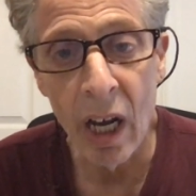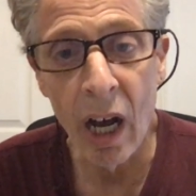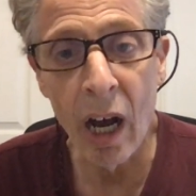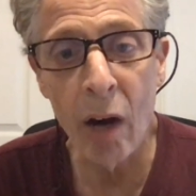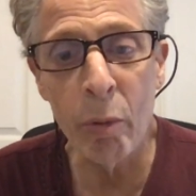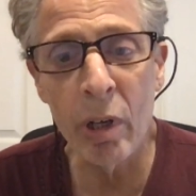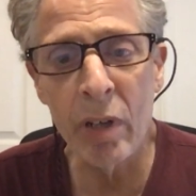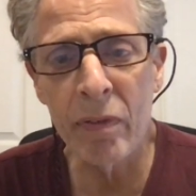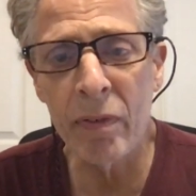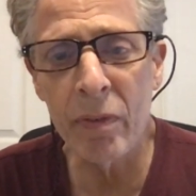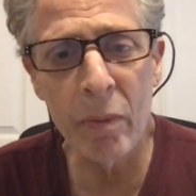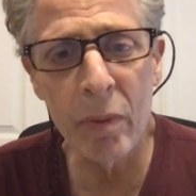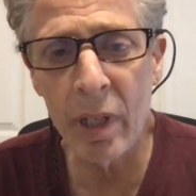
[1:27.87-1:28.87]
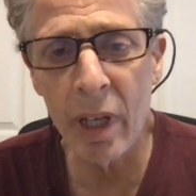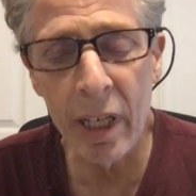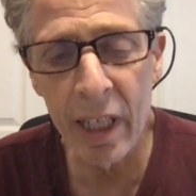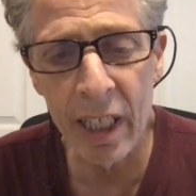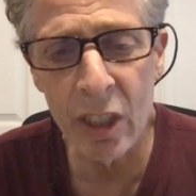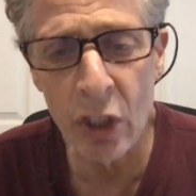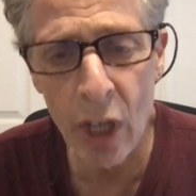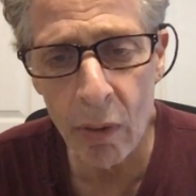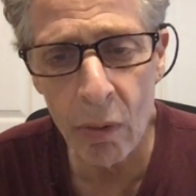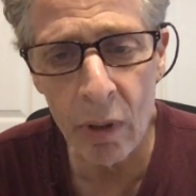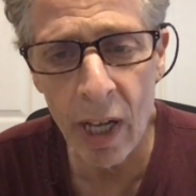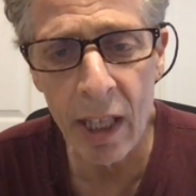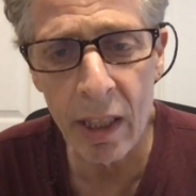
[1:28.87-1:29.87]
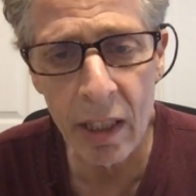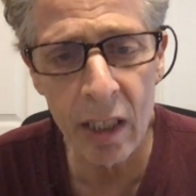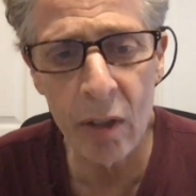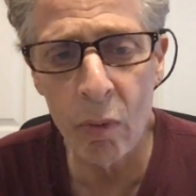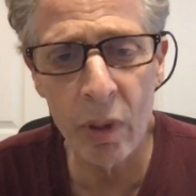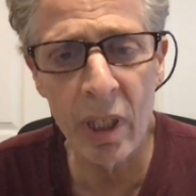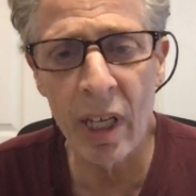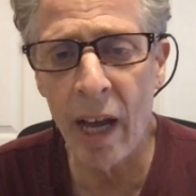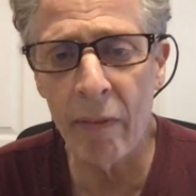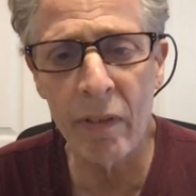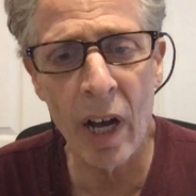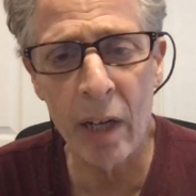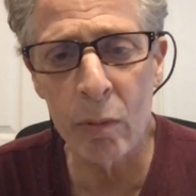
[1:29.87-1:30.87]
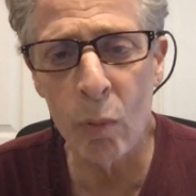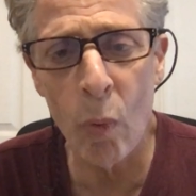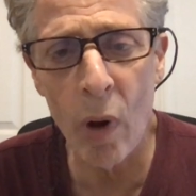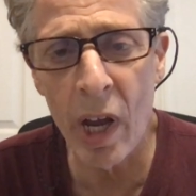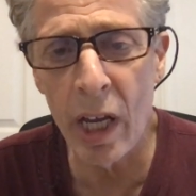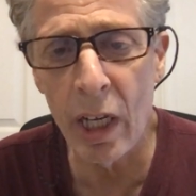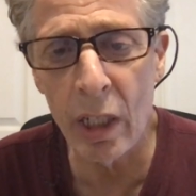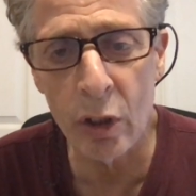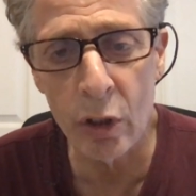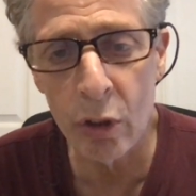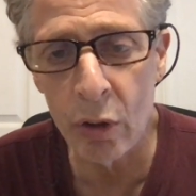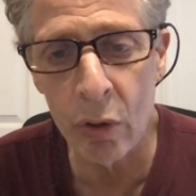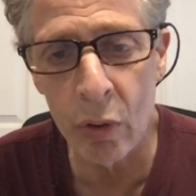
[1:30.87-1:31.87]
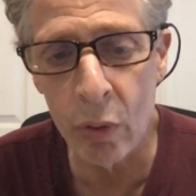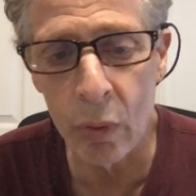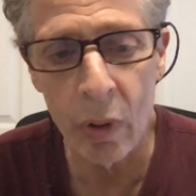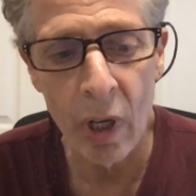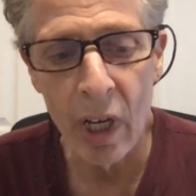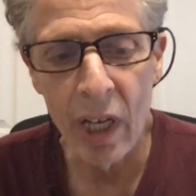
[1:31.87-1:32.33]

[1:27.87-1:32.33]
Uh, we've, in general, I think we have gotten way too